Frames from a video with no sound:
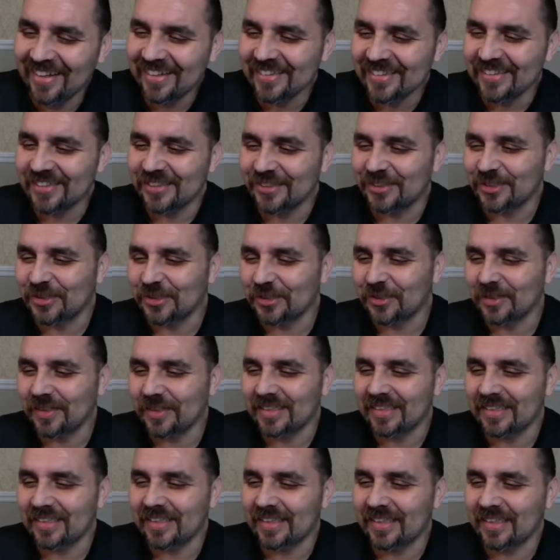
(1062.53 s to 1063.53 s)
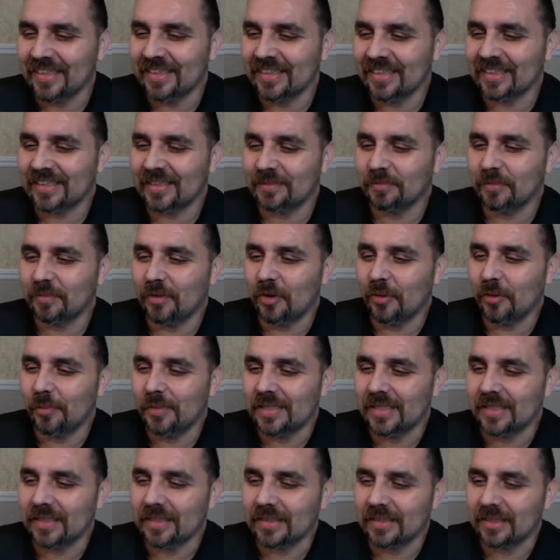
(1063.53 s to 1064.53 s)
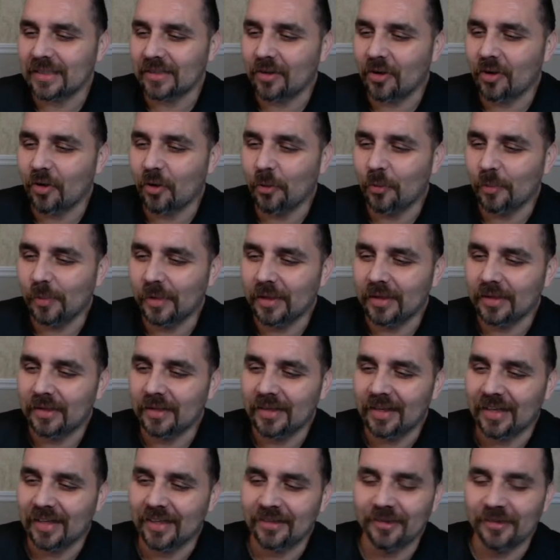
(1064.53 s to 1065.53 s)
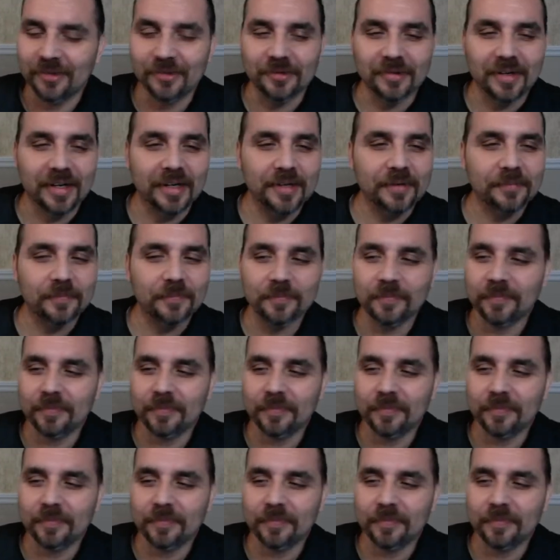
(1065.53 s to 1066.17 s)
Jojo AZ, get some homies in Tacoma. I know, right?